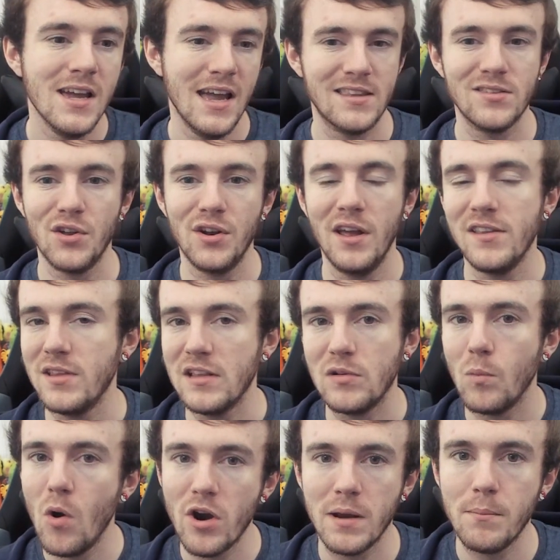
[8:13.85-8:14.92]
It's a
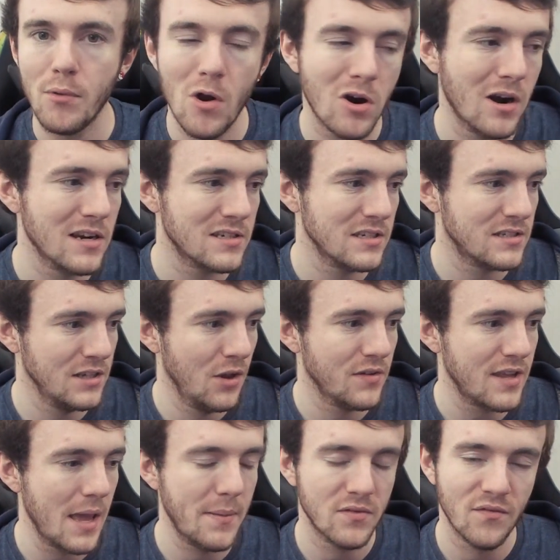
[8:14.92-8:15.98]
work in progress.
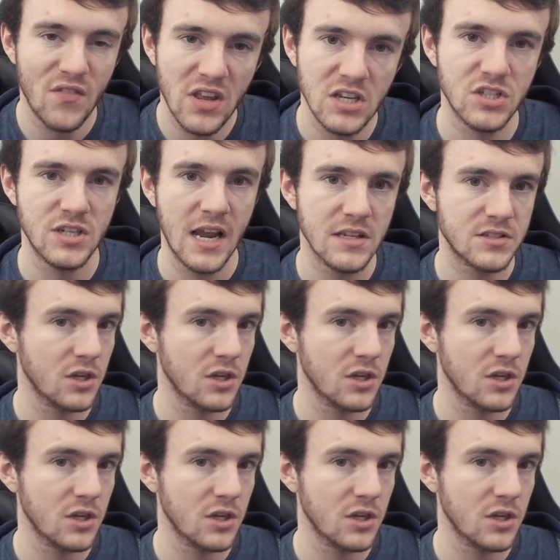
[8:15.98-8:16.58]
This game isn't finished yet,